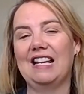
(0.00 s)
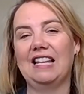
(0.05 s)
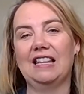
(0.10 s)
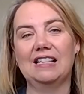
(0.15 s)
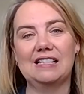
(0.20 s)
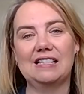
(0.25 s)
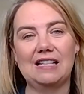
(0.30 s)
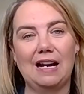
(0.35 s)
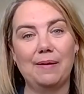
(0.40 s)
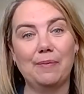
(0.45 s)
at
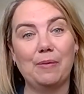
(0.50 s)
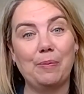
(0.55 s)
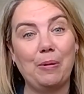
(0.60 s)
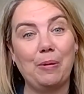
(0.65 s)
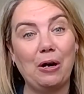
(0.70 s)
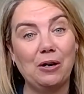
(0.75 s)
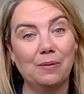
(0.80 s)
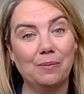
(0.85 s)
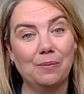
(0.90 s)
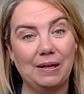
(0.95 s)
the time
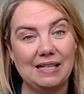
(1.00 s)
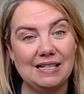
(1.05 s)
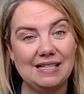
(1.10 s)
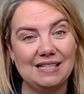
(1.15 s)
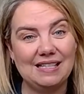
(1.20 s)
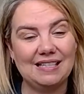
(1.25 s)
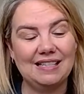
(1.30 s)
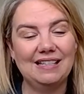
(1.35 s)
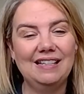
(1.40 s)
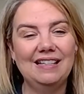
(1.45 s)

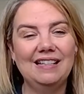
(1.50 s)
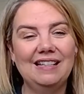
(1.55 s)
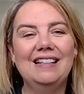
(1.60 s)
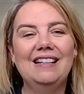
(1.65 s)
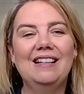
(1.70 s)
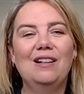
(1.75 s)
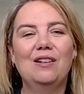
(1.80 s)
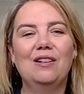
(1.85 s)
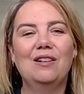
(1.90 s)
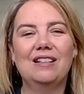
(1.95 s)
apartment
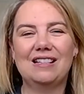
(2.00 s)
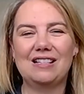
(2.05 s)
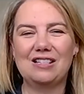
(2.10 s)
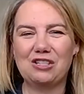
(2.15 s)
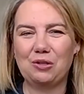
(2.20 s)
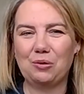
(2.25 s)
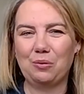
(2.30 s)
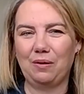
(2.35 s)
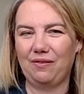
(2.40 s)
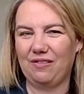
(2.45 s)

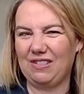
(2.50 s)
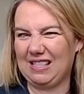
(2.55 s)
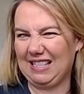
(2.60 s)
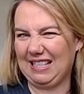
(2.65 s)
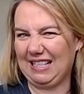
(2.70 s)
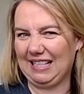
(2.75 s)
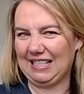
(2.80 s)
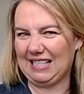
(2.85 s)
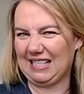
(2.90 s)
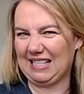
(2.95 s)
because you were
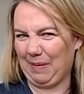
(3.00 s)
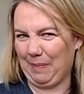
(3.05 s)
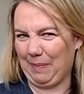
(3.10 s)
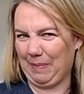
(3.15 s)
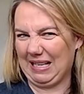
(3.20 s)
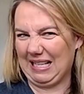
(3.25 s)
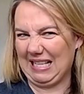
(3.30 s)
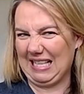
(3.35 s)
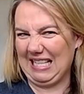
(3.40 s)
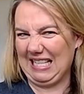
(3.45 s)
visiting
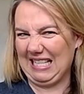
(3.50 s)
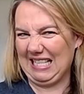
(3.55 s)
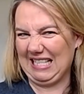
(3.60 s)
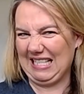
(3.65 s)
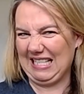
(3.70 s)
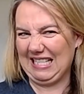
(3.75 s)
somebody.